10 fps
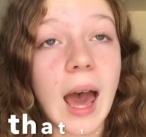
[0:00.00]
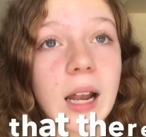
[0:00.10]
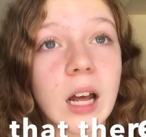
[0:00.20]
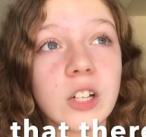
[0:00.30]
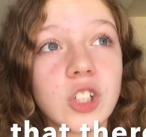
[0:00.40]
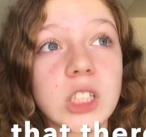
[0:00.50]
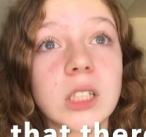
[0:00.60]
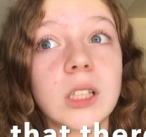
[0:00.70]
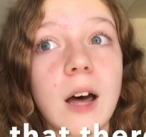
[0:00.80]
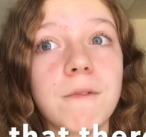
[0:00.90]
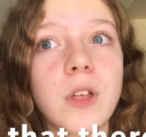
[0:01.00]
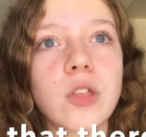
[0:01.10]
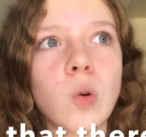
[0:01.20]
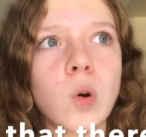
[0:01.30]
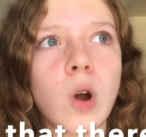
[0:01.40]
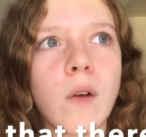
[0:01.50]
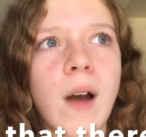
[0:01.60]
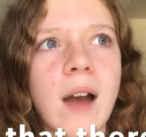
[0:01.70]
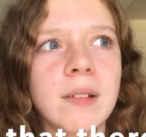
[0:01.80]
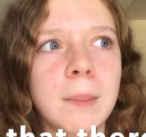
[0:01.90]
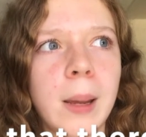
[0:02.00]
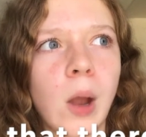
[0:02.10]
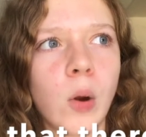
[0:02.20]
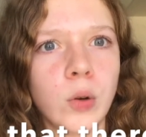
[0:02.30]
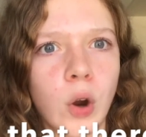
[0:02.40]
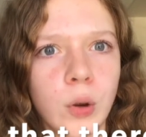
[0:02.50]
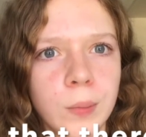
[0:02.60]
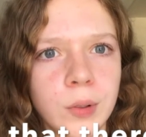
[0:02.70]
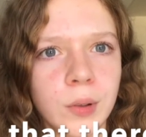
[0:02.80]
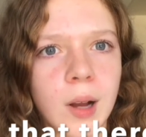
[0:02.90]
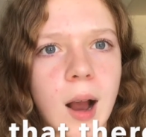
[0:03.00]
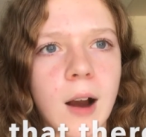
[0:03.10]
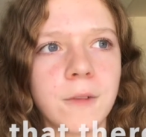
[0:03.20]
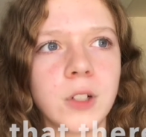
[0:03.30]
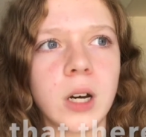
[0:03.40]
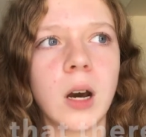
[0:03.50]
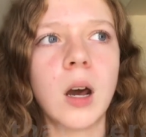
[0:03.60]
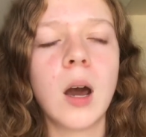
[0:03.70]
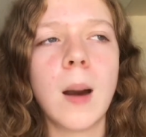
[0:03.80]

and I just love the thought of having my own home to look after,